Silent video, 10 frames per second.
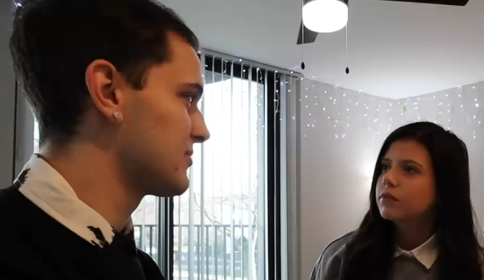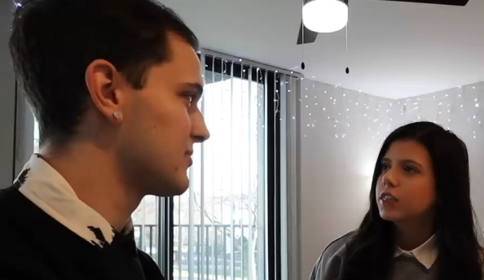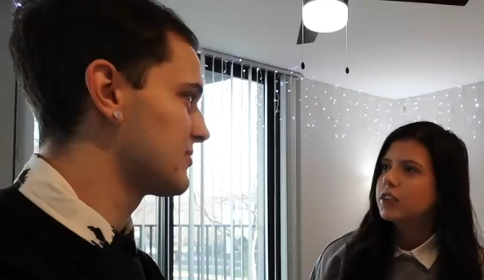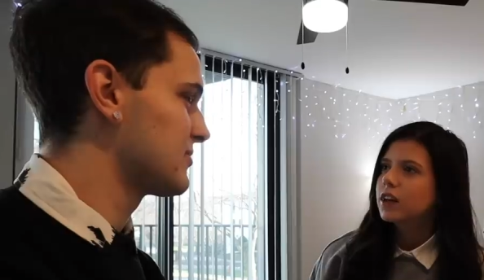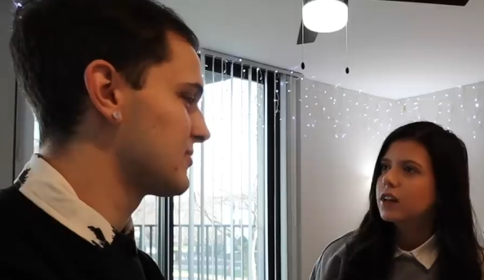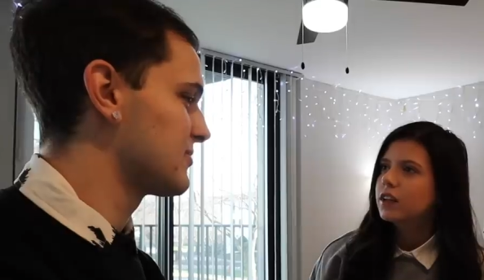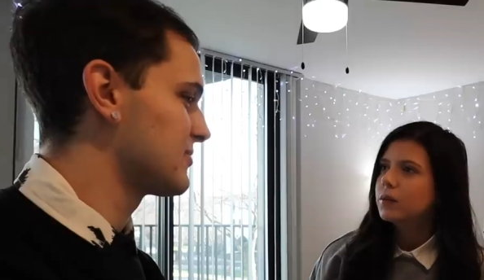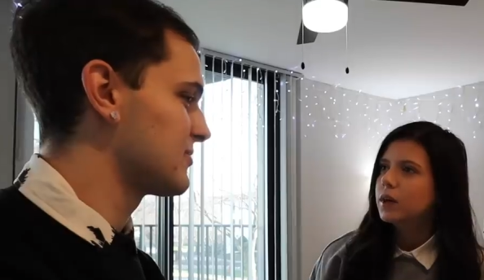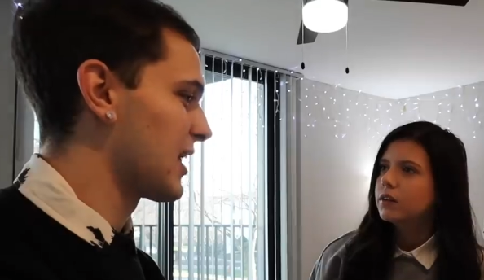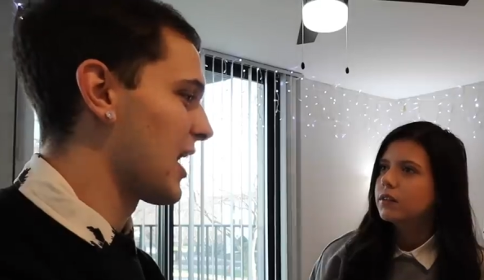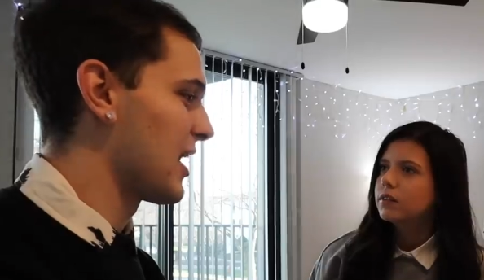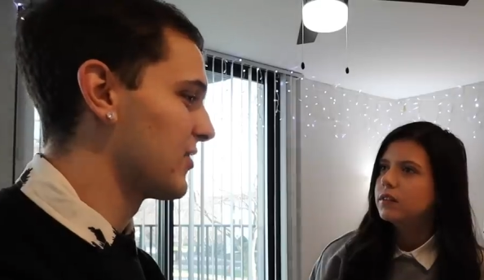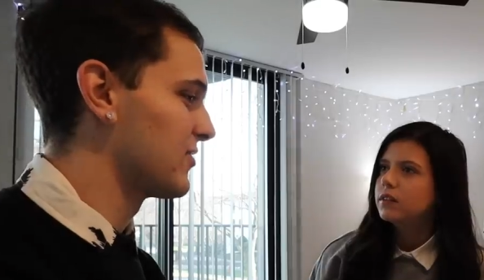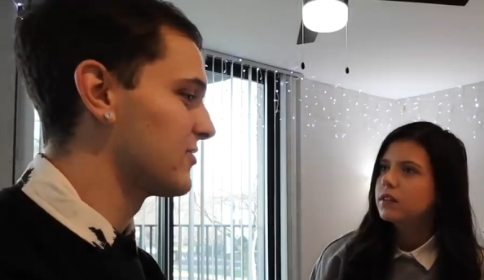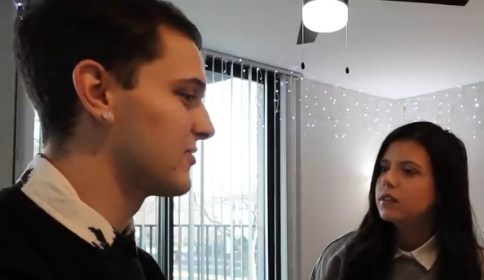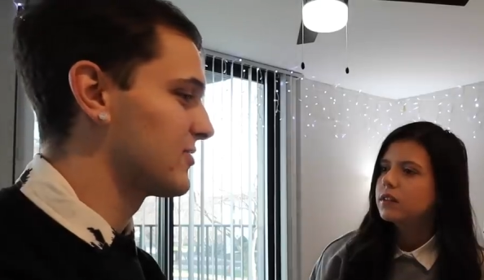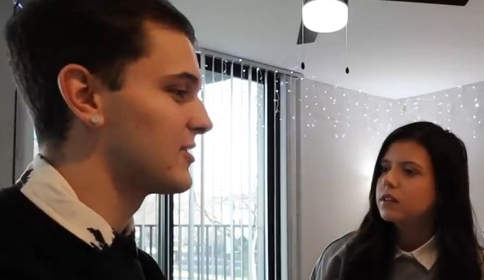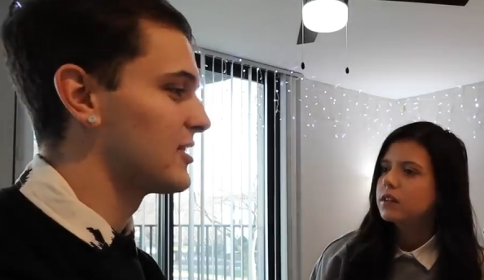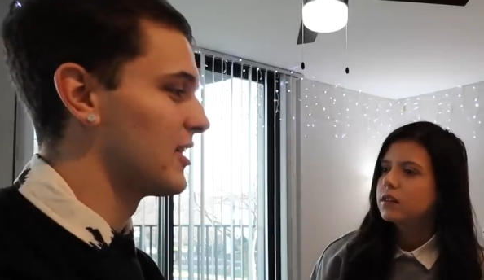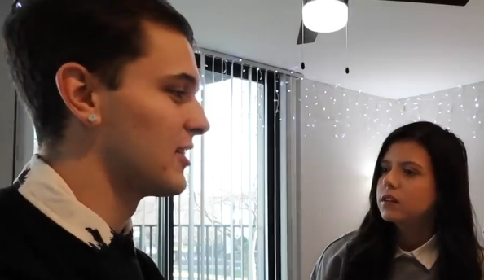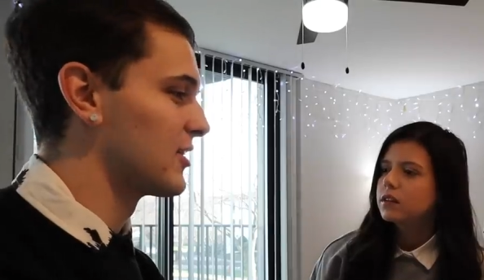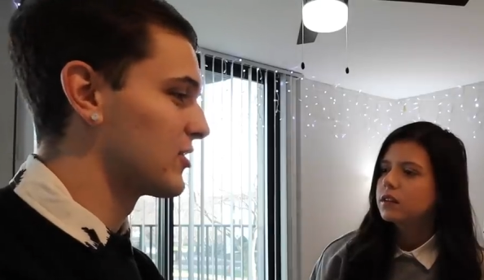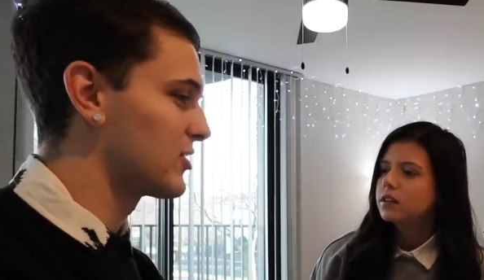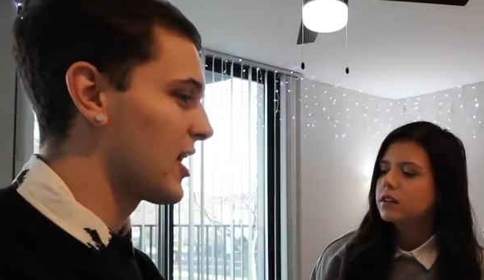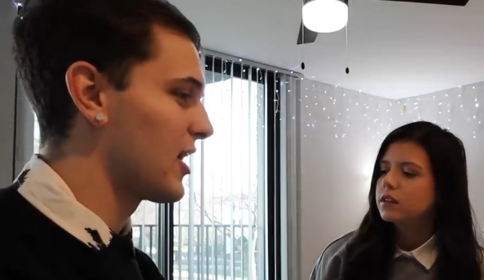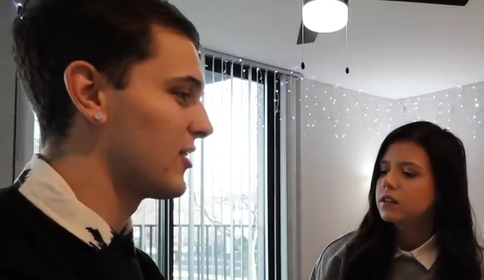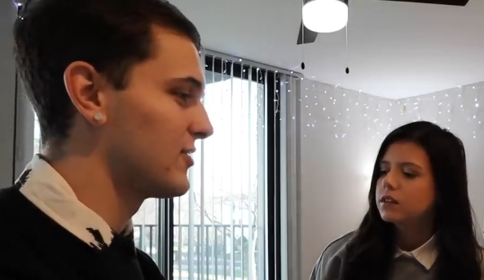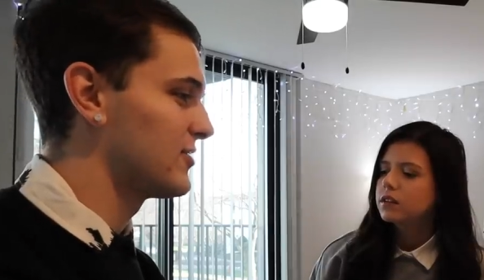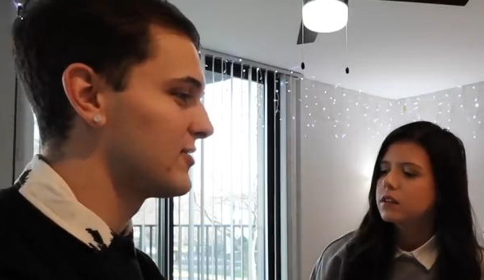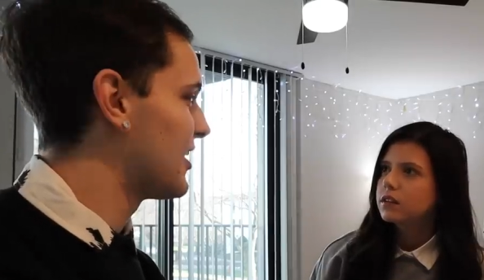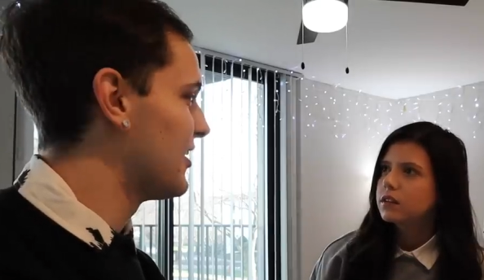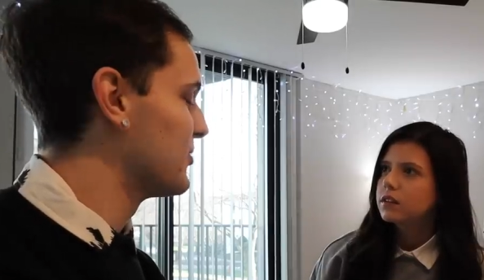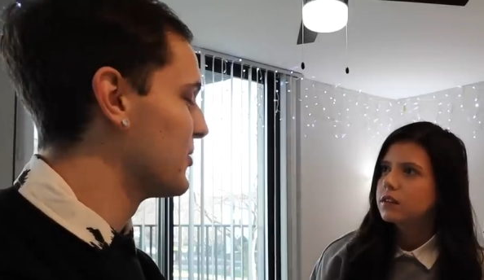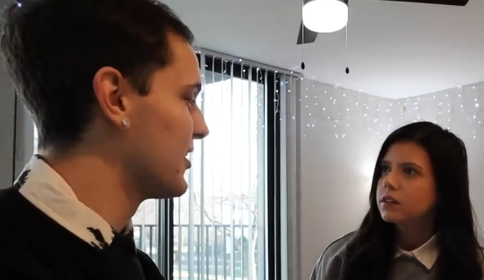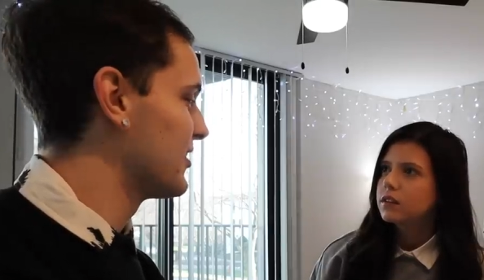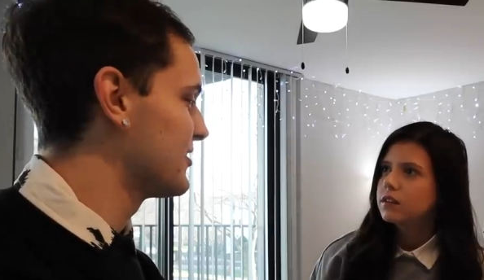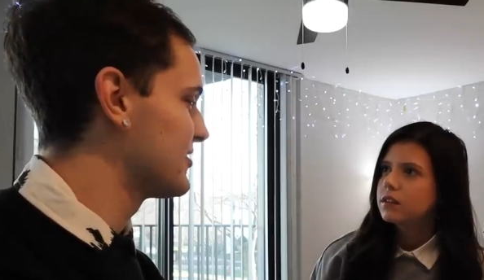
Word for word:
Speaker 1: What are you talking about?
Speaker 2: I have a little child on the way.